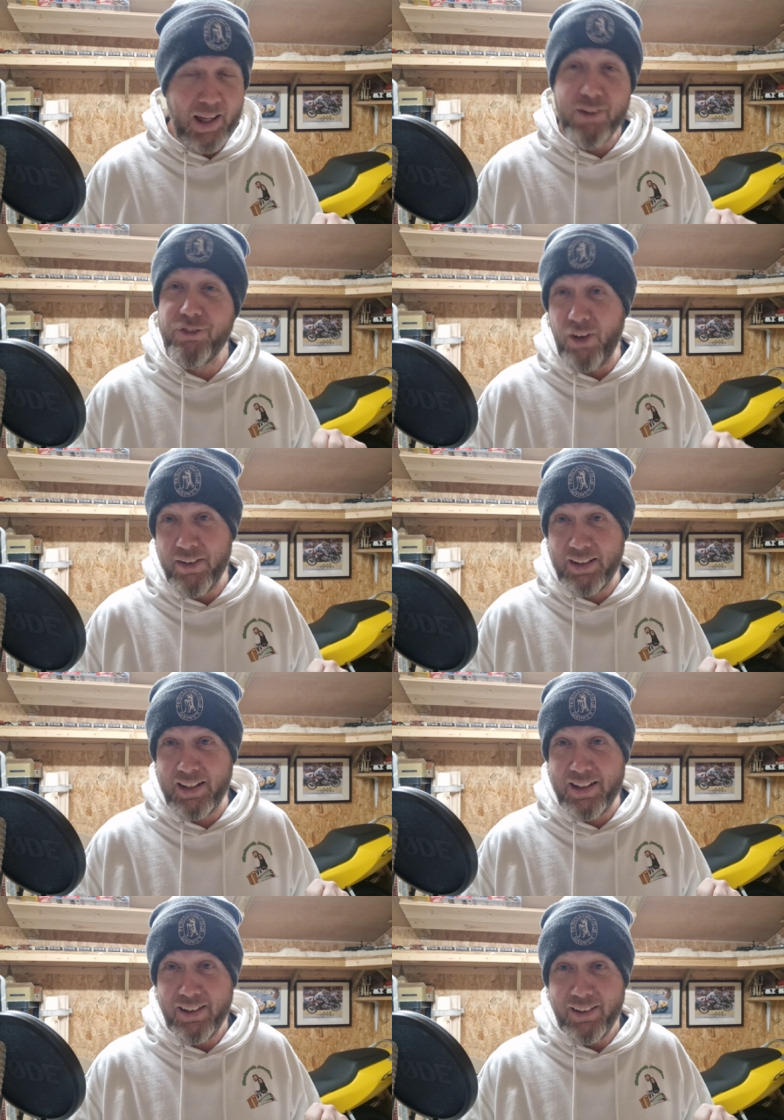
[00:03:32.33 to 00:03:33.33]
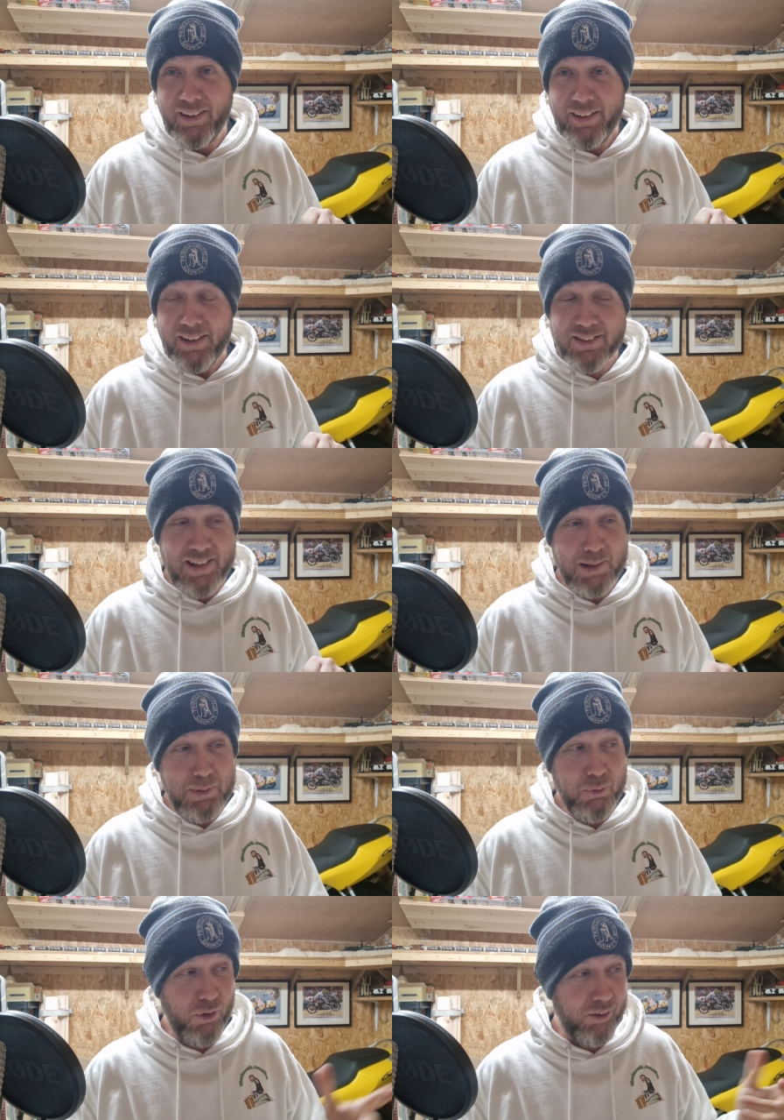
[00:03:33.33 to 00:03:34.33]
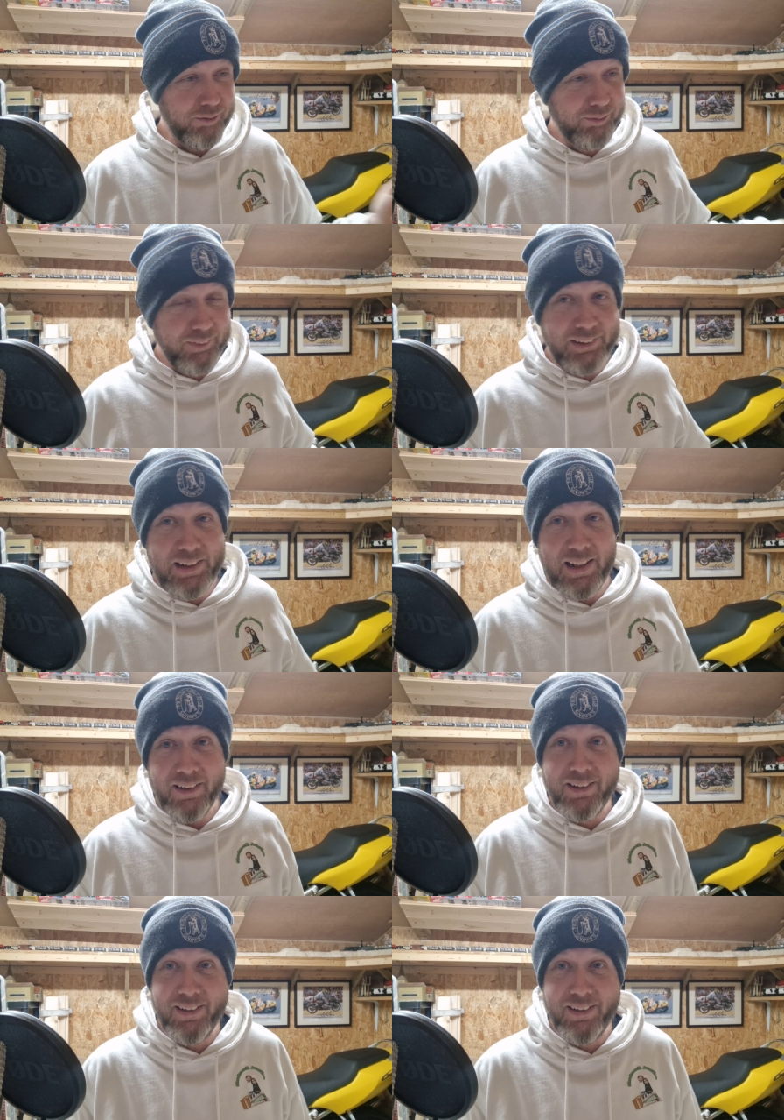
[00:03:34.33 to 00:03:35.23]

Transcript: And finally, it's taken me what? year?